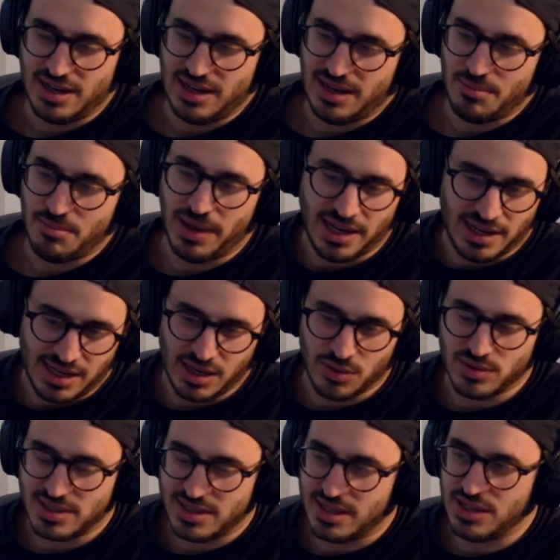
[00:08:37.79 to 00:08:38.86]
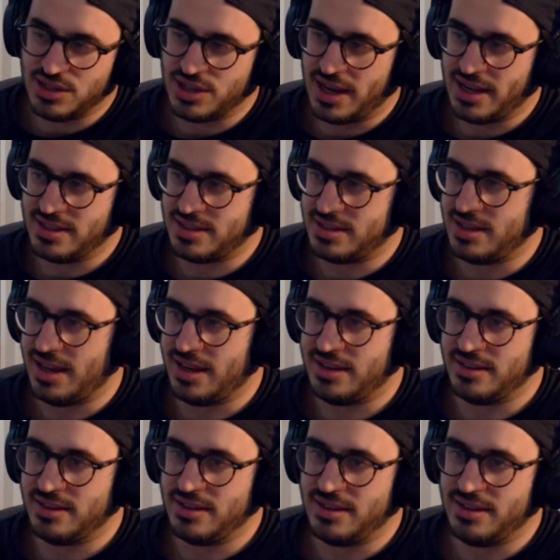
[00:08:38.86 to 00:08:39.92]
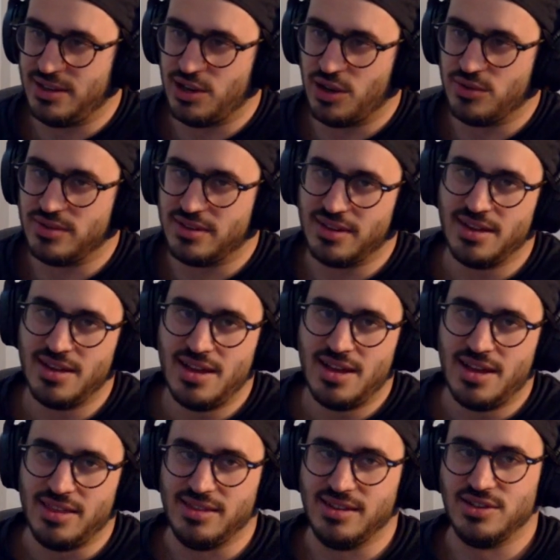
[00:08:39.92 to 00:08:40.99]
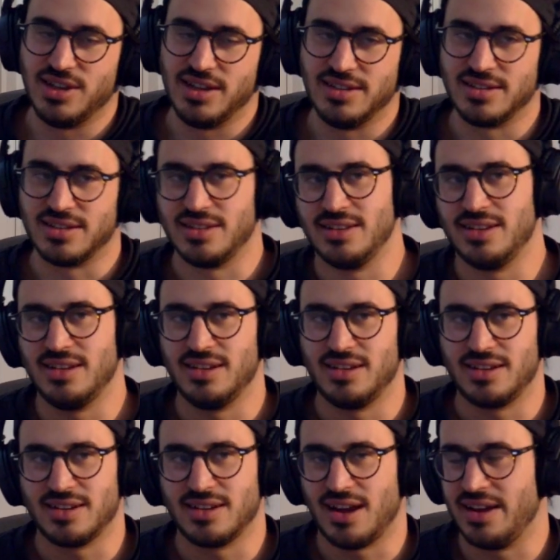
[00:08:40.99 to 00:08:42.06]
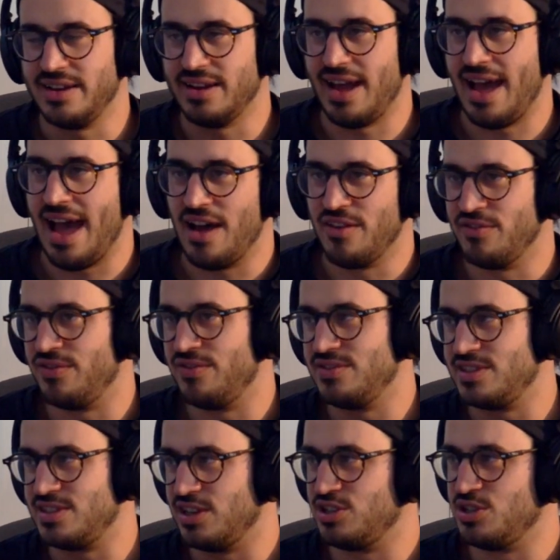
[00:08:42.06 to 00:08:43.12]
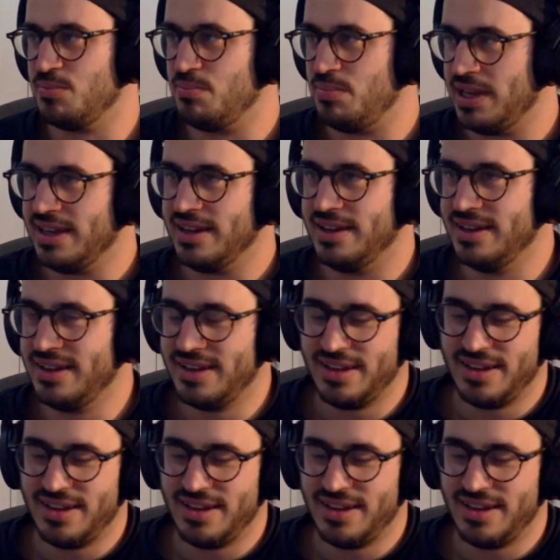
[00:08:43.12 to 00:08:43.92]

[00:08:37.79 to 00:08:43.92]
Mainly it was DJs, and DJs kind of have such a big